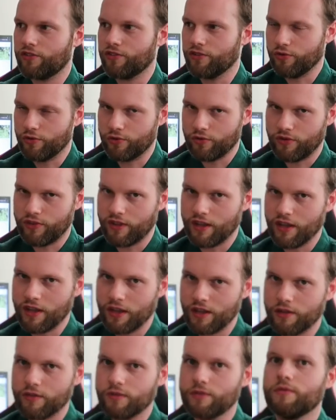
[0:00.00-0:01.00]
to
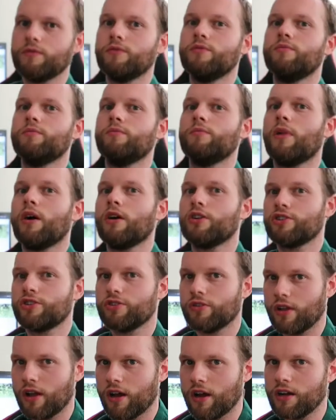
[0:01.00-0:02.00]
the
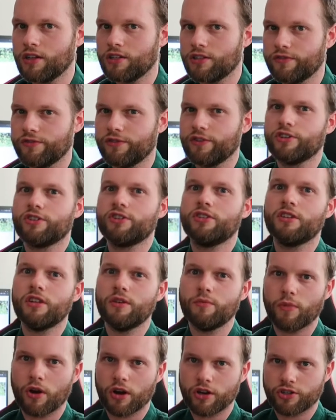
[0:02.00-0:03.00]
martial arts versus the
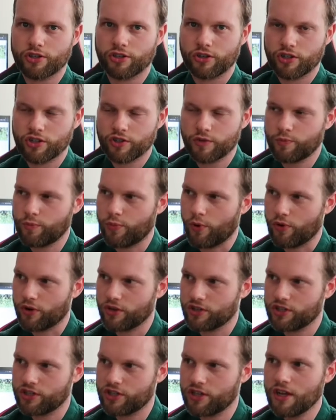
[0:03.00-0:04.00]
martial
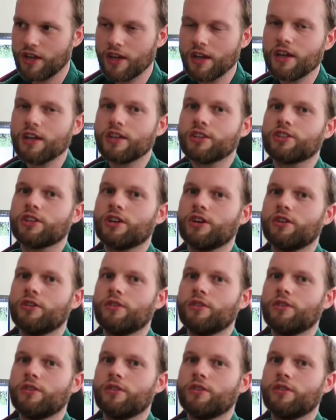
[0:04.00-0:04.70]
sports. So